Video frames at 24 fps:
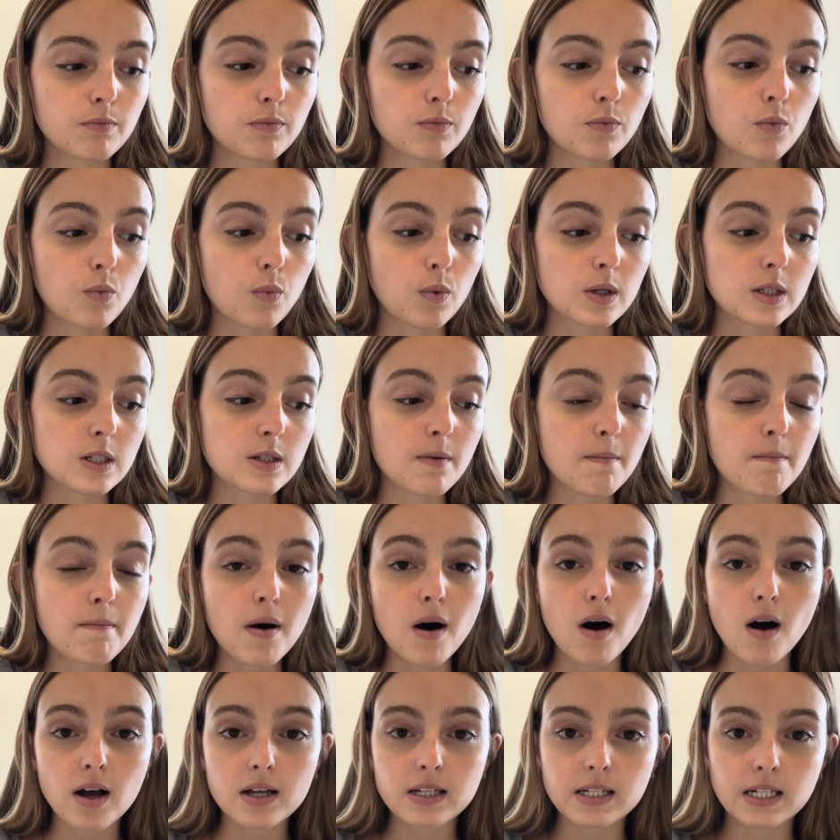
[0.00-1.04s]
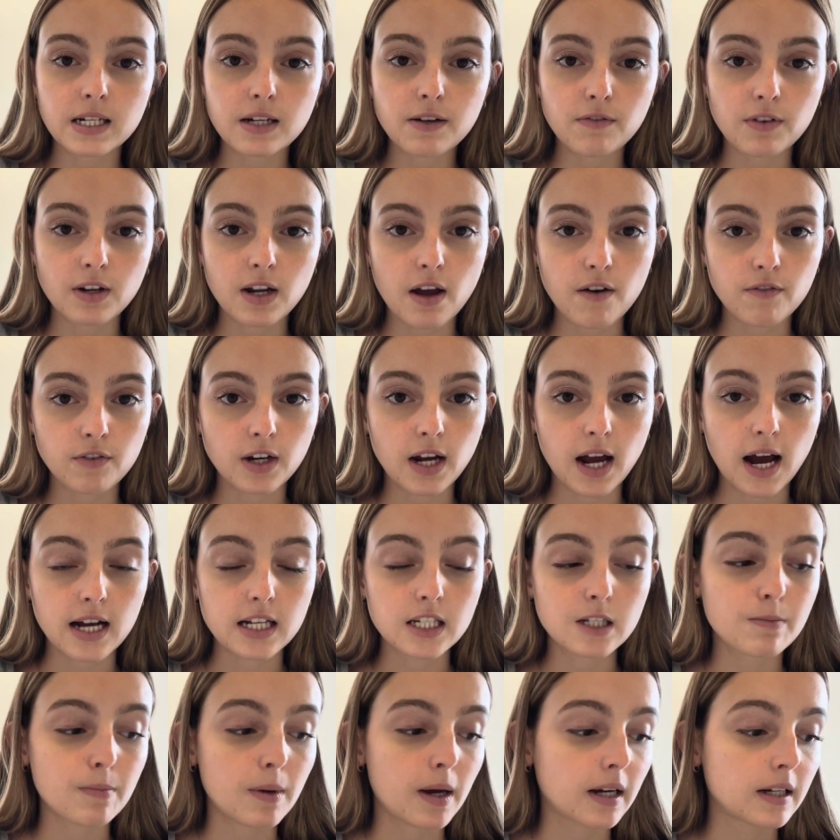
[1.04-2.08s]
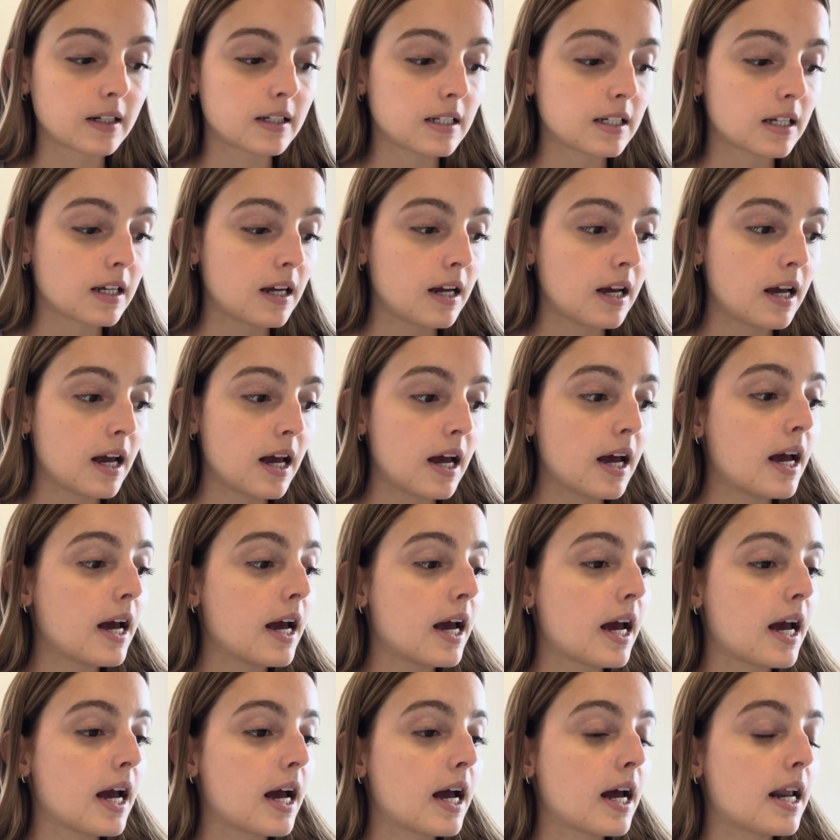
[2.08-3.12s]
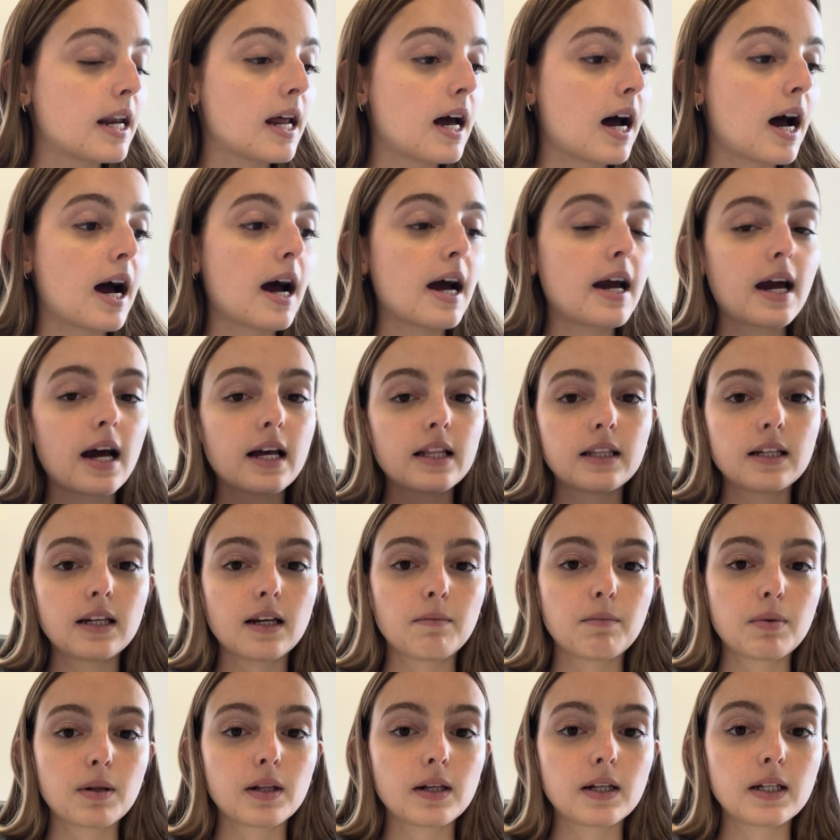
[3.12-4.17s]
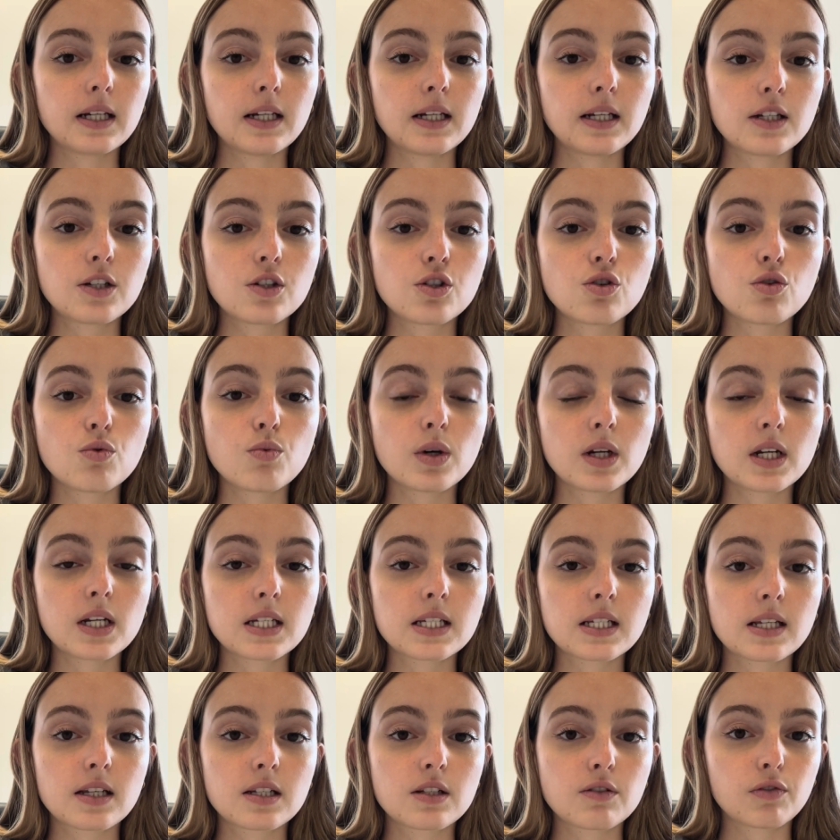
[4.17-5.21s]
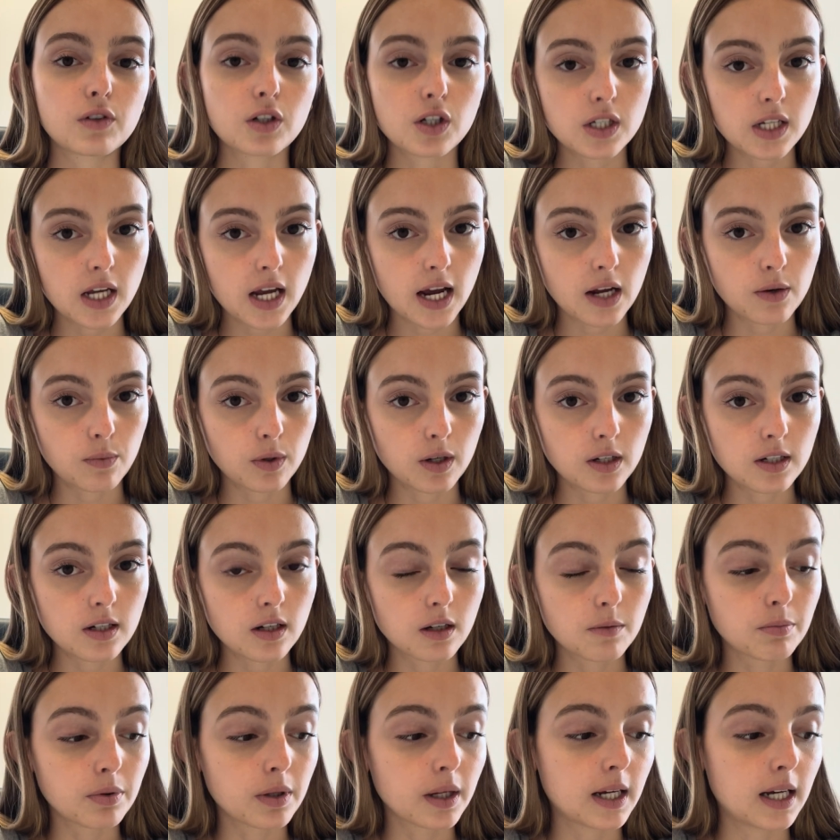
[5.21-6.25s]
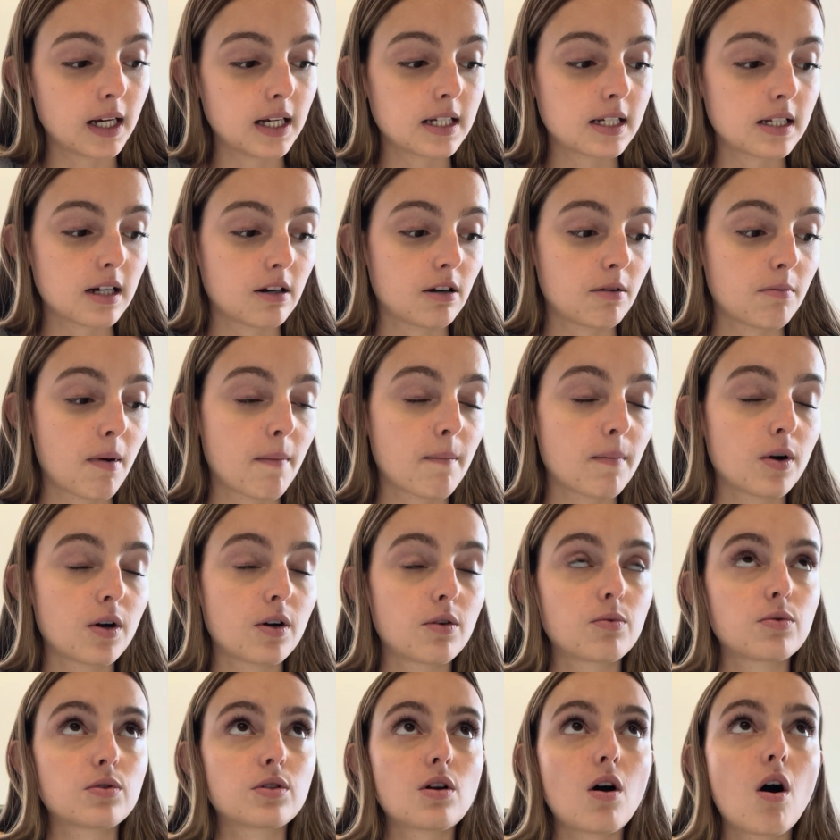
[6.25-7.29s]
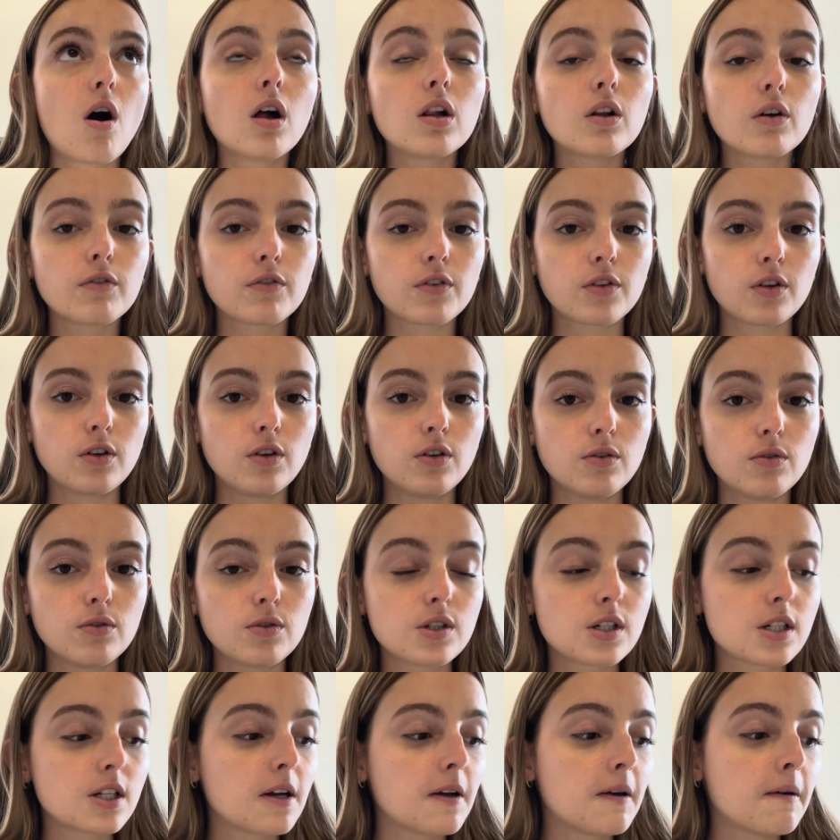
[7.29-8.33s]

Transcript: was positive in every aspect, and I had the ability to witness this firsthand when it took place. I remember it was all over the news.